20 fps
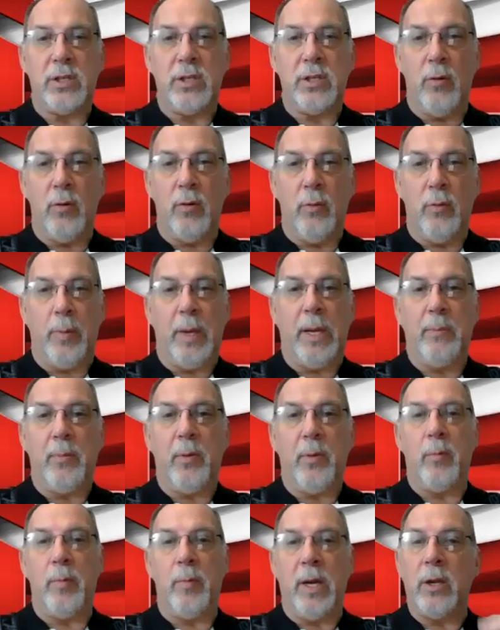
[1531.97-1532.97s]
just know
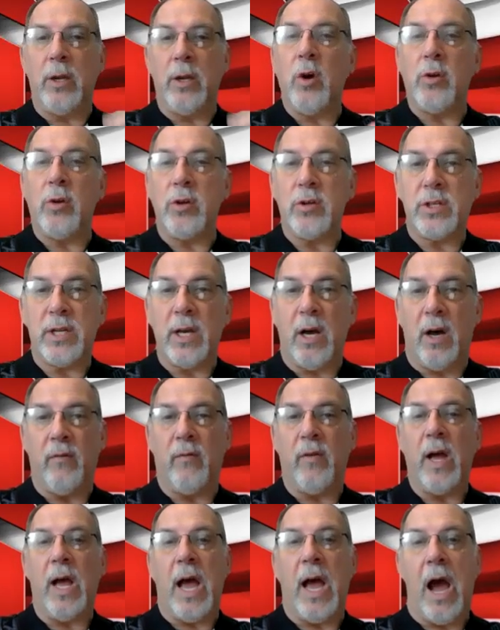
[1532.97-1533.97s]
people, but know
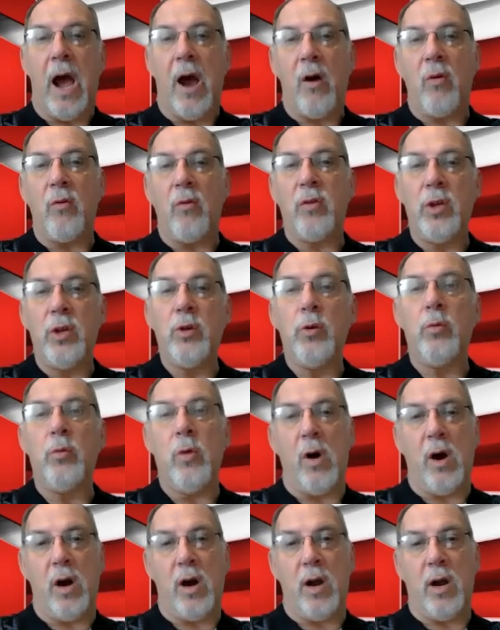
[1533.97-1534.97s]
yourself, how
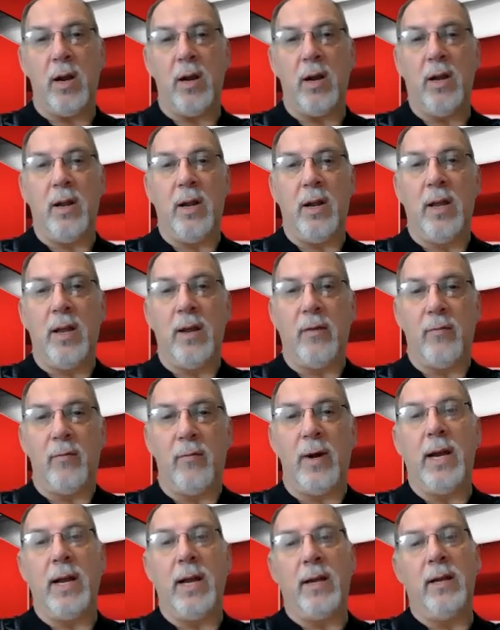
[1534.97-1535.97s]
you are,
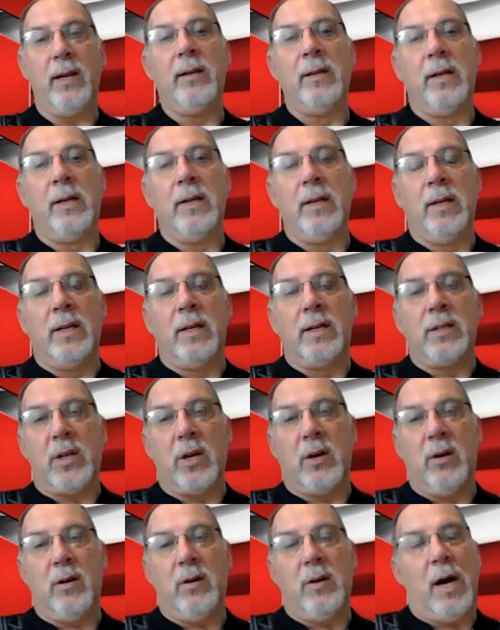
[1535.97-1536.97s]
right?
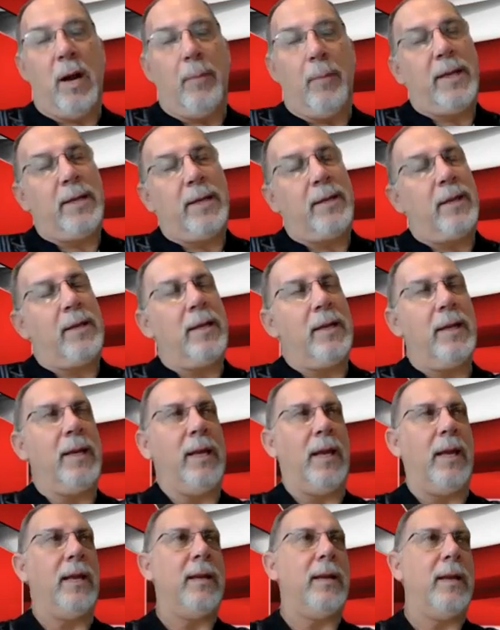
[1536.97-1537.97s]
So, I
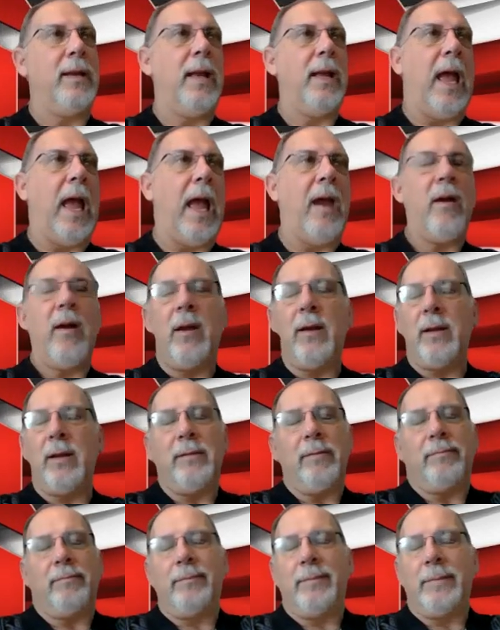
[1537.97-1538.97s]
mean,
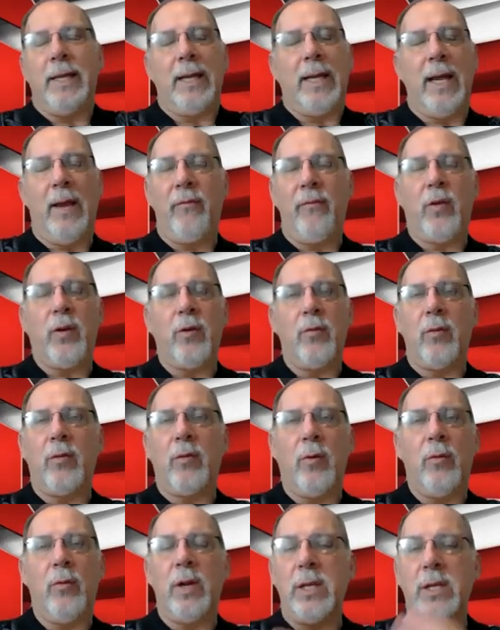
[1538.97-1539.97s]
if you
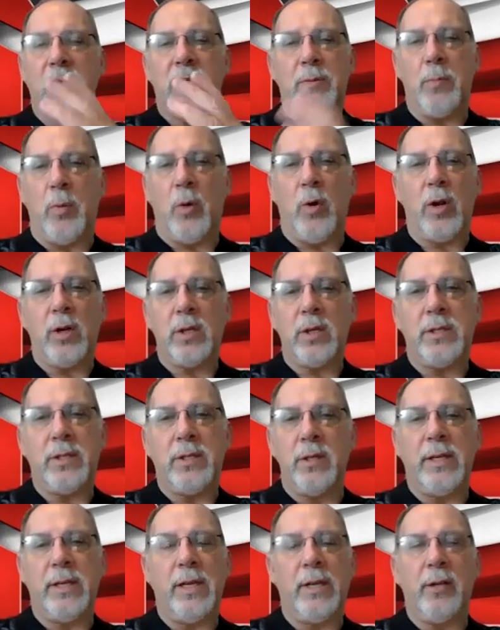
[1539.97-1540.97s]
go into sports,
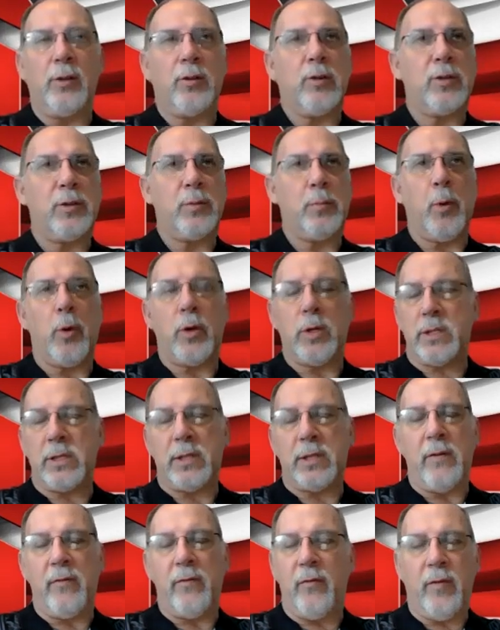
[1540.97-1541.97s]
you need to learn sports
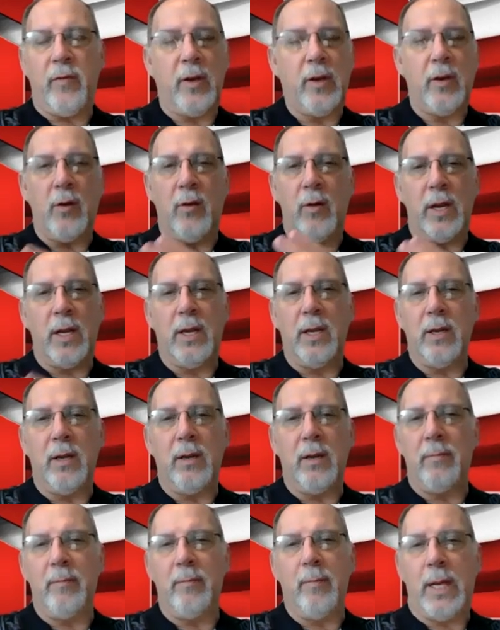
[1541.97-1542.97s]
stuff. If you go
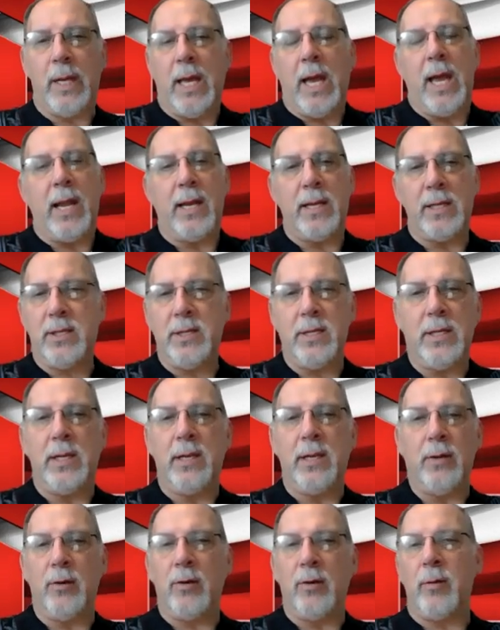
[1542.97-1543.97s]
into mechanics, you need
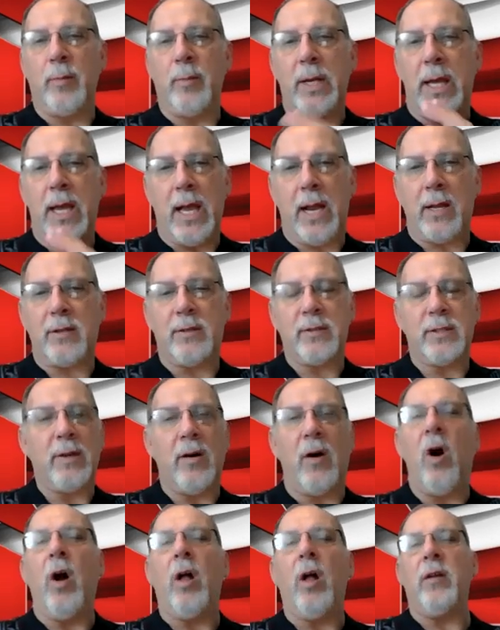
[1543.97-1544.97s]
to learn mechanical.
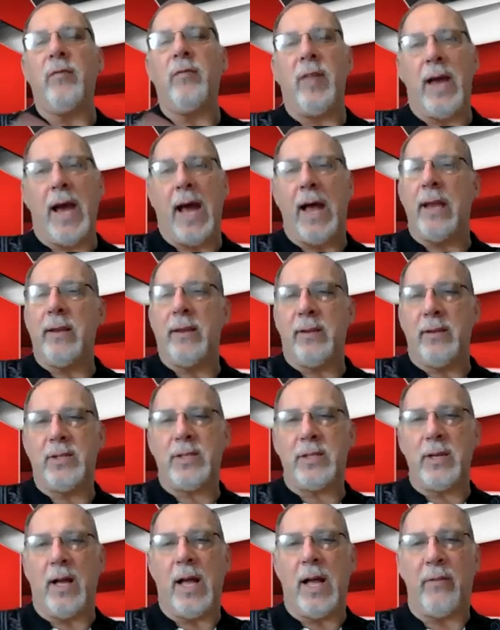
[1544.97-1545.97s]
So all of that you
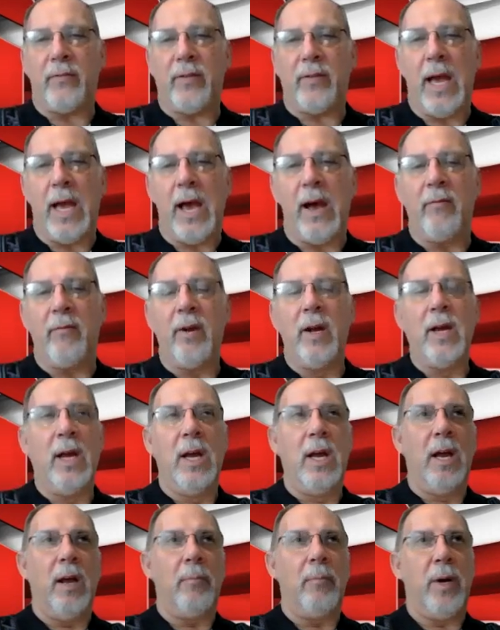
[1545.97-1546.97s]
still have to have.
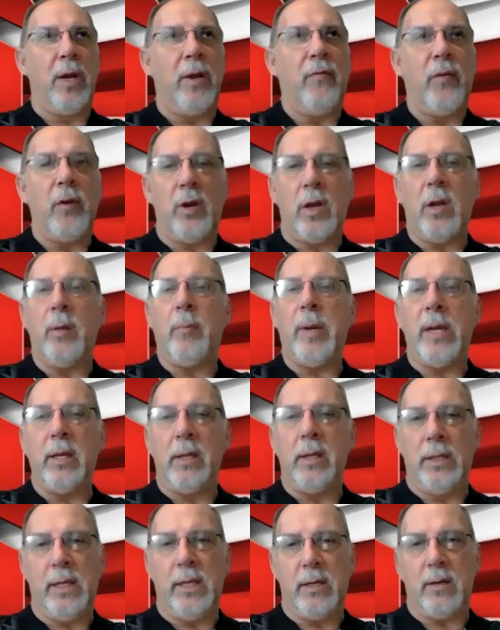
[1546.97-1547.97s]
But if you're going to be a
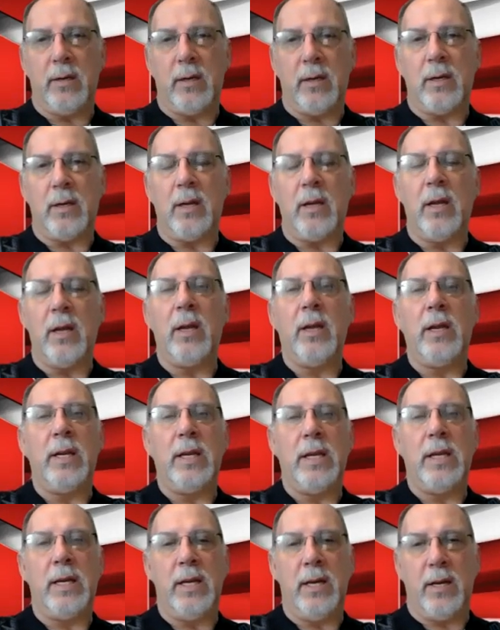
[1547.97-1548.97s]
leader, you
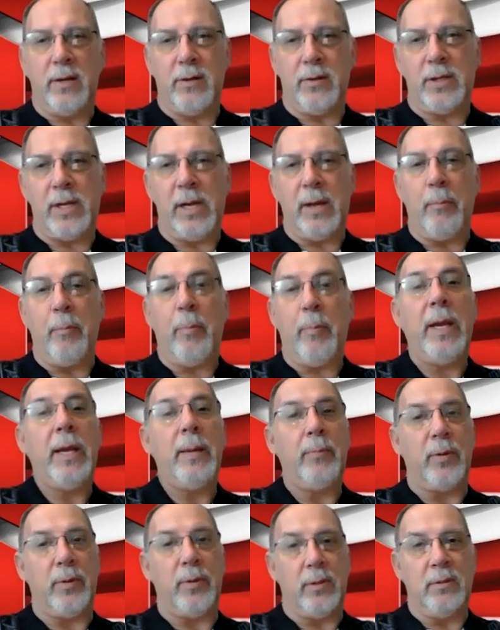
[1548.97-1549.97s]
need to understand
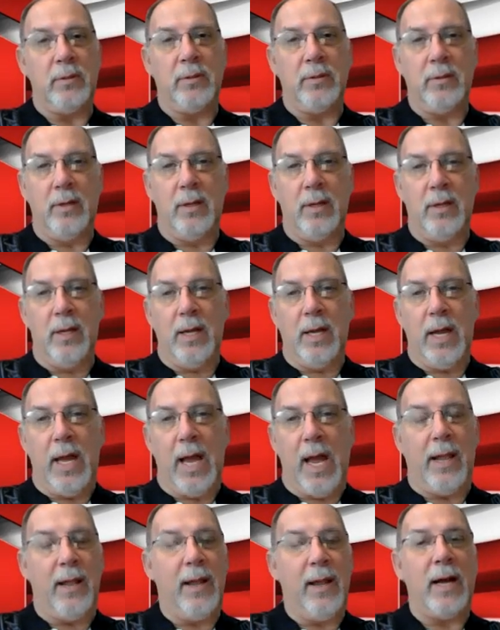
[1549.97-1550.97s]
people
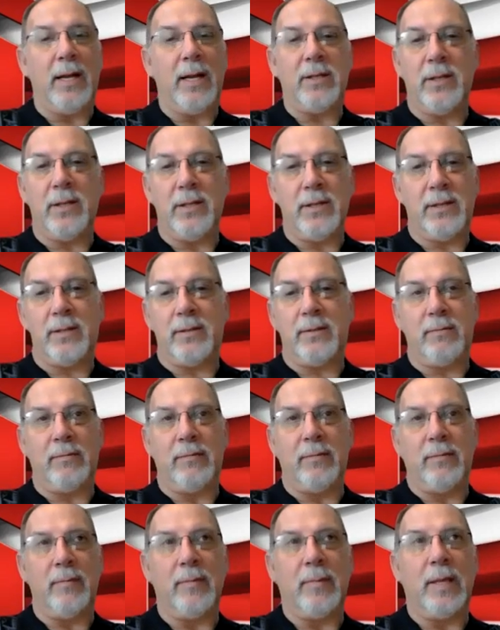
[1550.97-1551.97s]
and not just
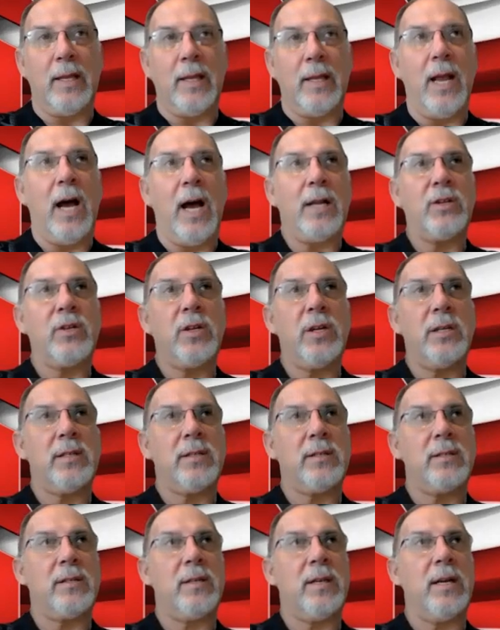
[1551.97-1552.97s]

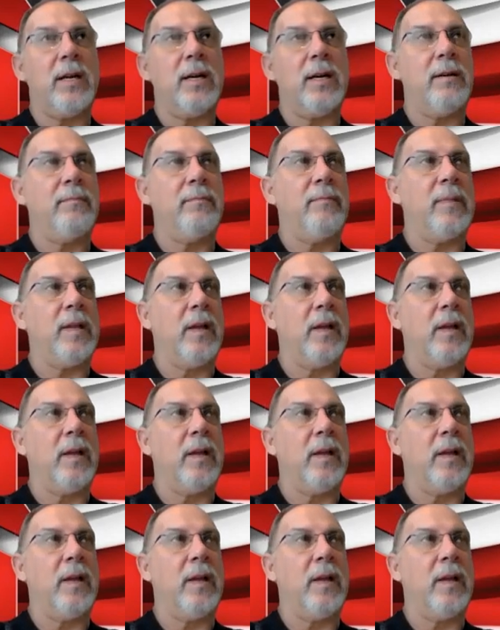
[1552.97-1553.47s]
uh,